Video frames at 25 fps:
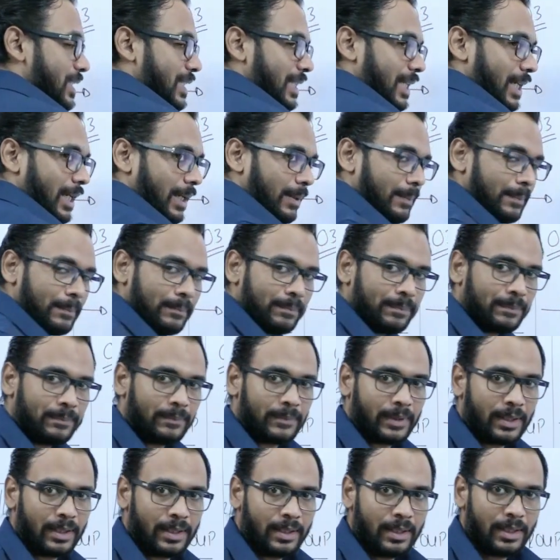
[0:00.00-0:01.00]
T.
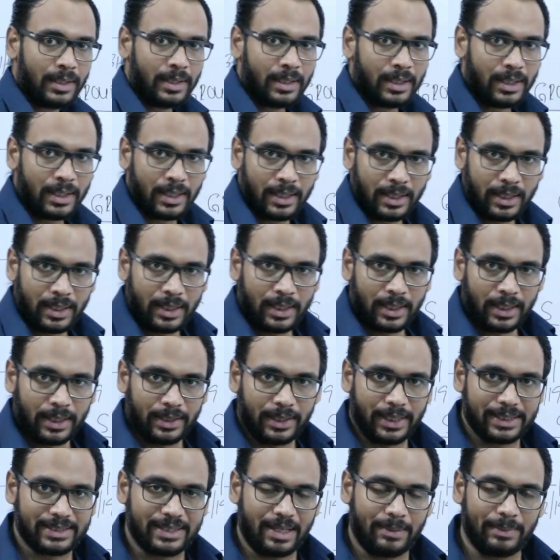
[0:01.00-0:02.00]

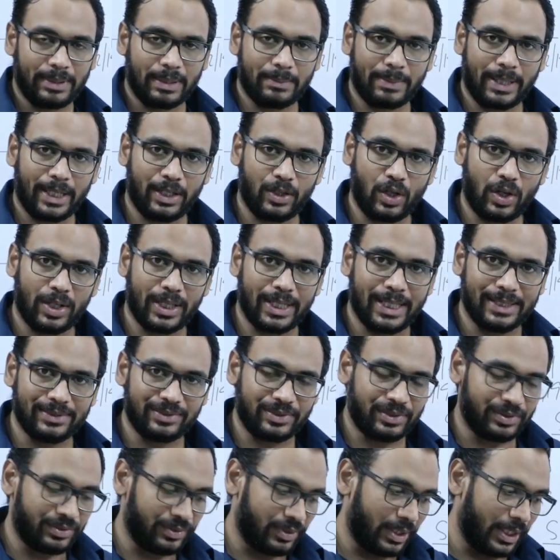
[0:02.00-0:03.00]
The examiner might not
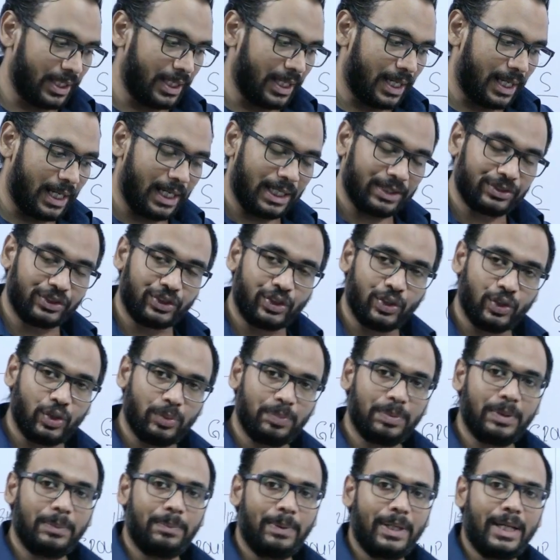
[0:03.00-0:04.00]
necessarily ask you to
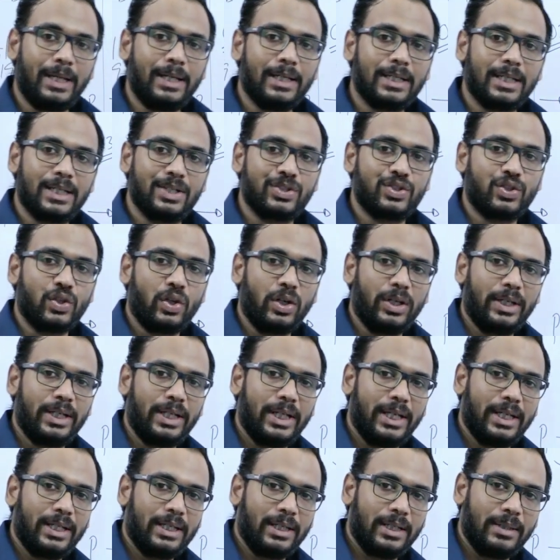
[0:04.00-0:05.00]
prepare a
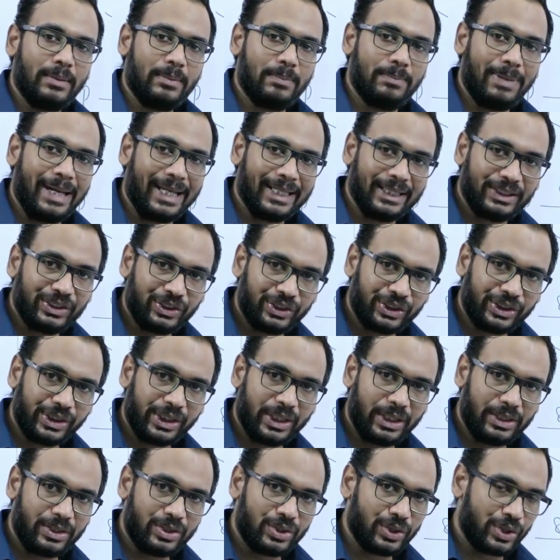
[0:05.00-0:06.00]
consolidated balance
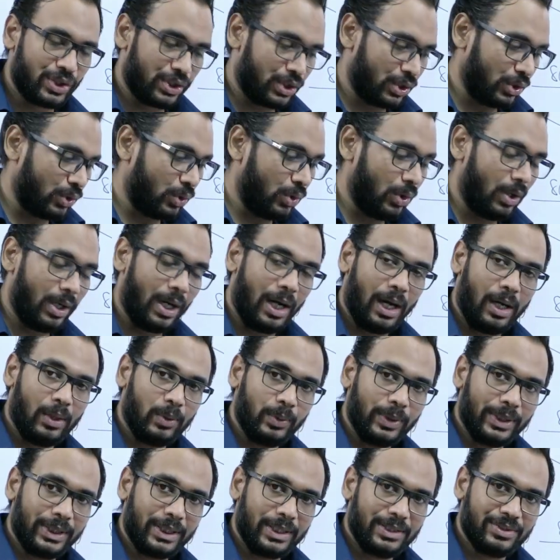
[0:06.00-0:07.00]
sheet to show
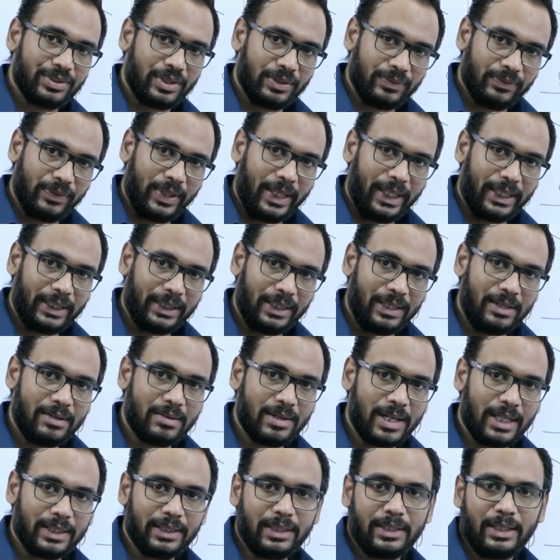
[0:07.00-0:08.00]
how it is reflected.
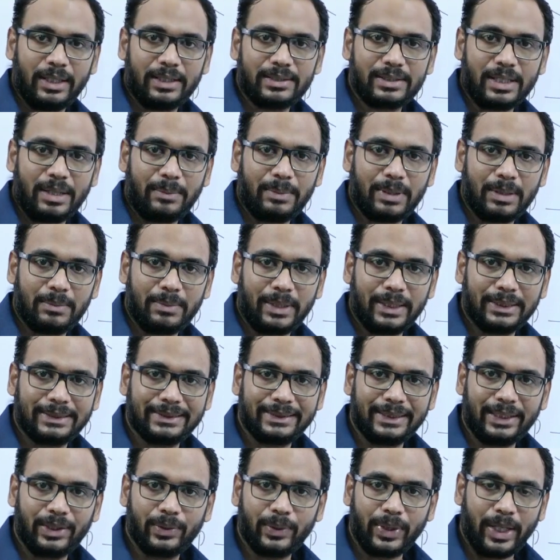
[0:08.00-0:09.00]
Rather, the examiner might
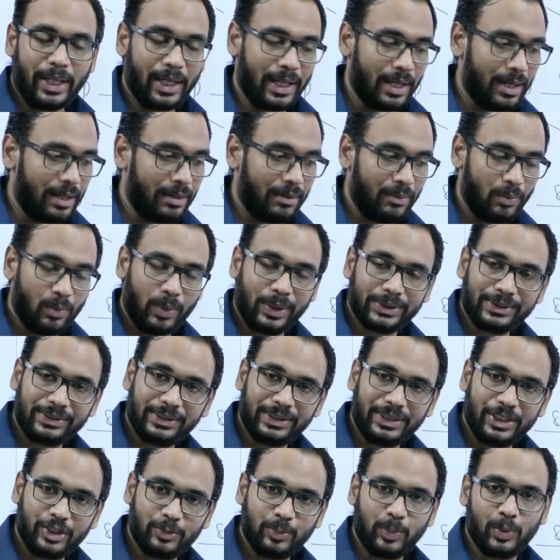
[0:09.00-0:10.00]
say, okay, what's the
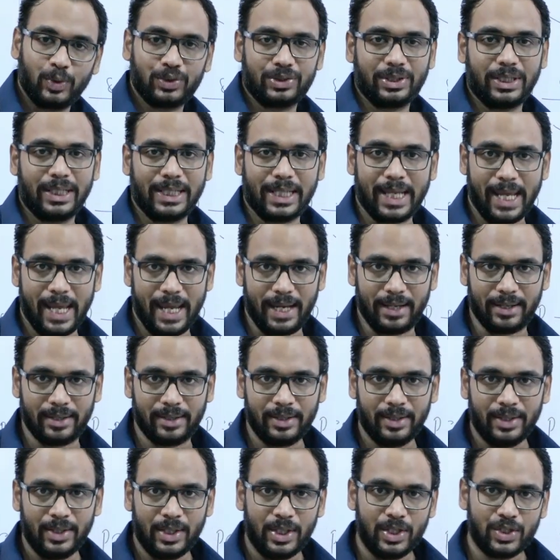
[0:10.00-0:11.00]
disposal gain?
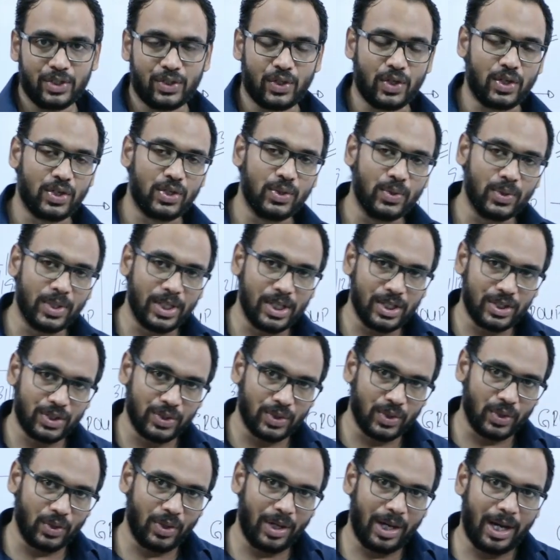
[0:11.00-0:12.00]
So you need to
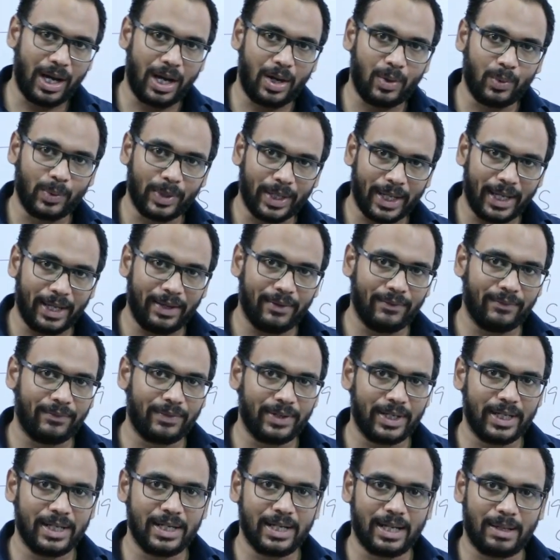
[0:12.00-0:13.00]
know how
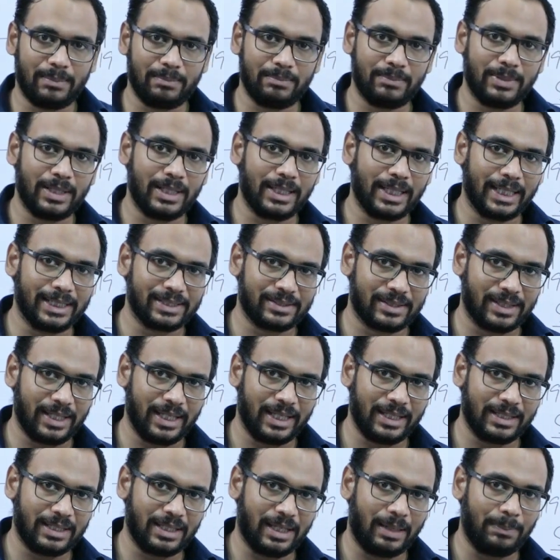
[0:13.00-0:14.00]
every number gets
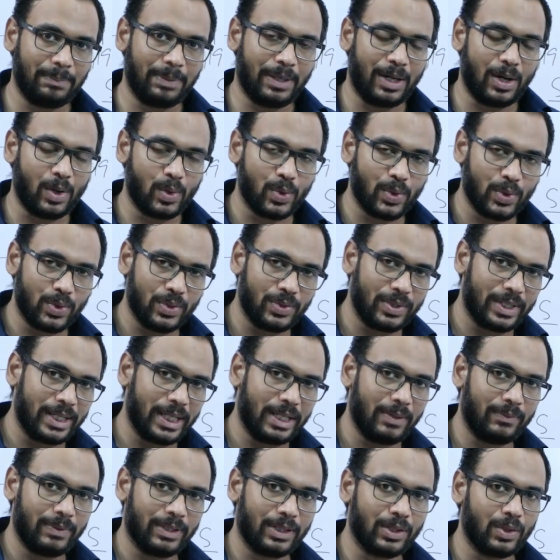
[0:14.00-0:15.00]
linked up, how do you
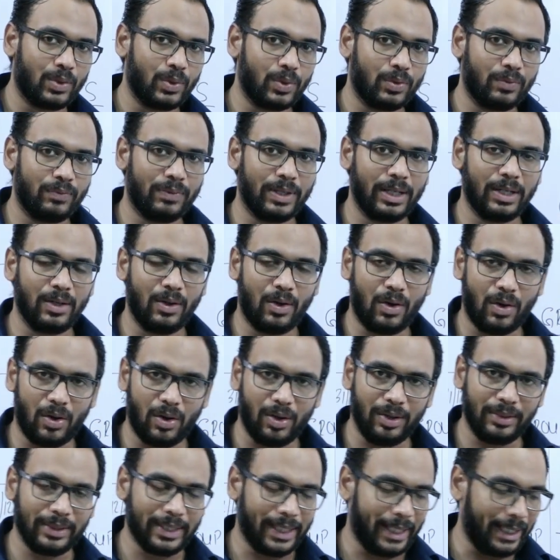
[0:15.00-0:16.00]
deal with goodwill,
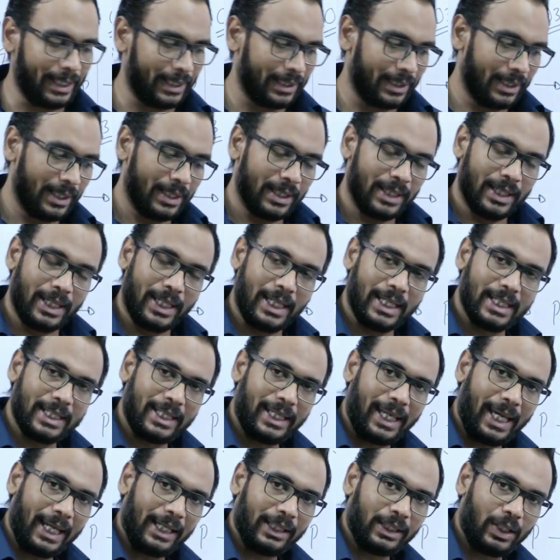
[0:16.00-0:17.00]
all that in
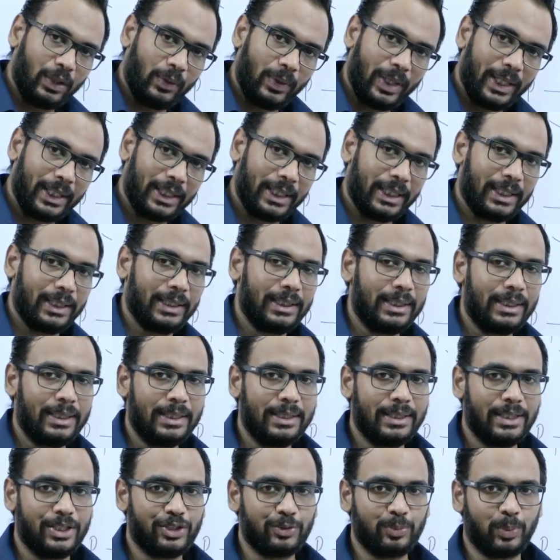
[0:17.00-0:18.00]
calculating the
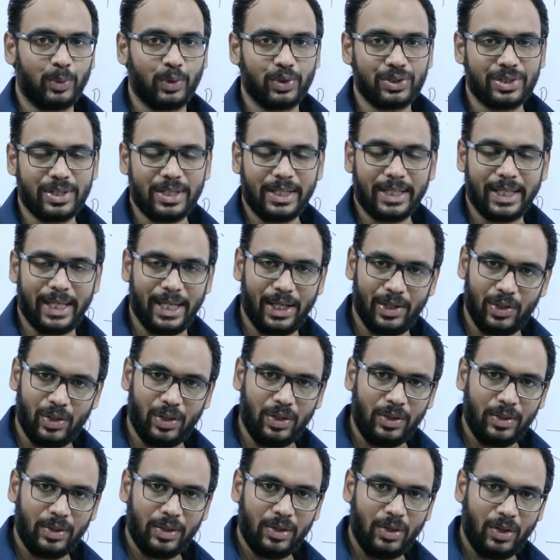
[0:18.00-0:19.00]
disposal gain
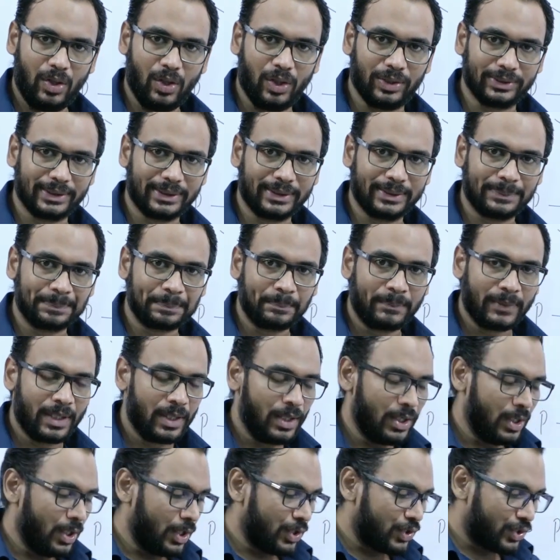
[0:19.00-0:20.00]
or loss.
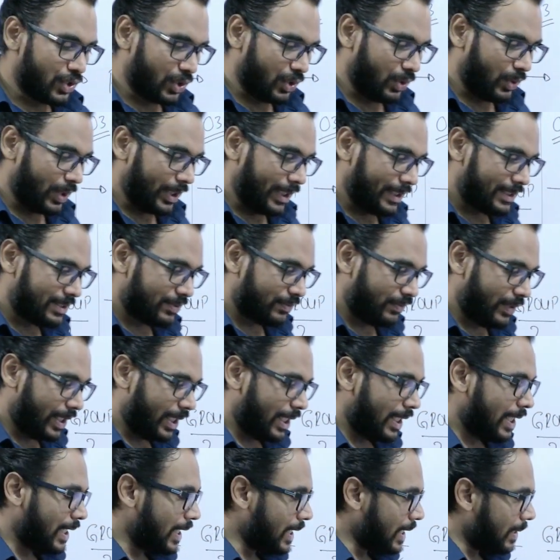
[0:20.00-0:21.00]
So it's
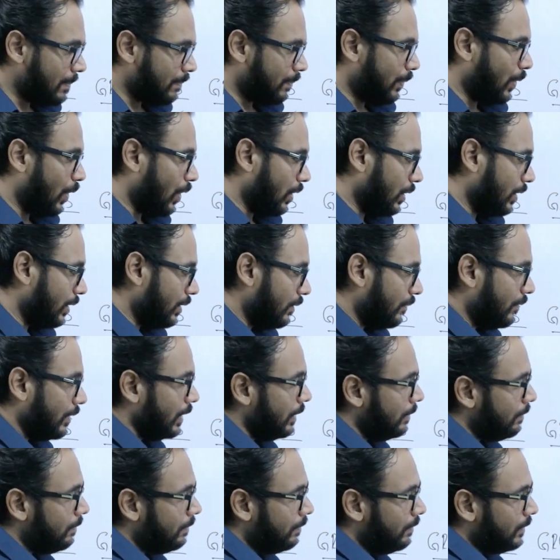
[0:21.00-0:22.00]
very important
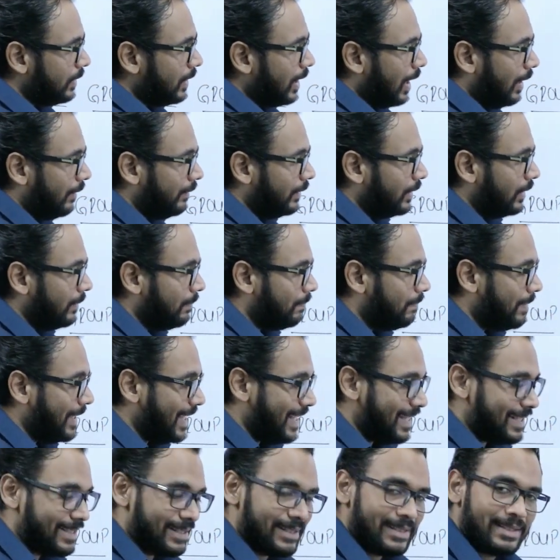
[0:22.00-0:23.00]
we cover the
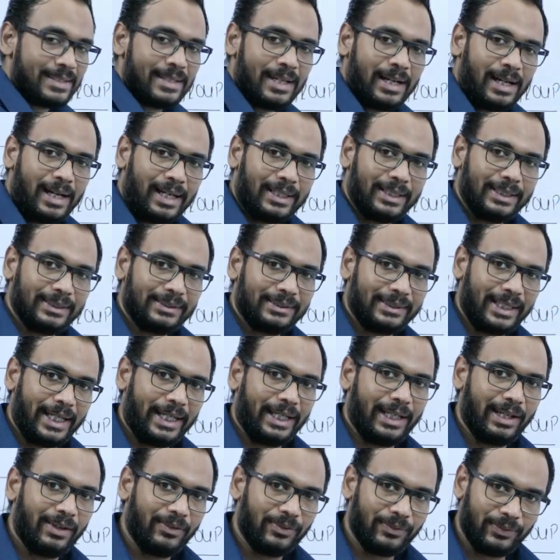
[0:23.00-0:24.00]
base
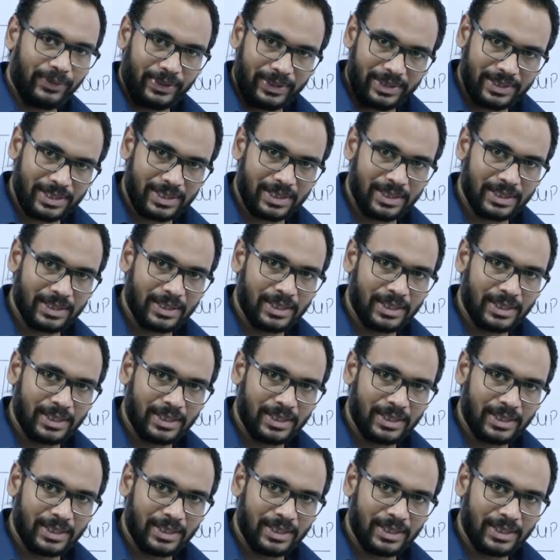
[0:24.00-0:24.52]
understanding first,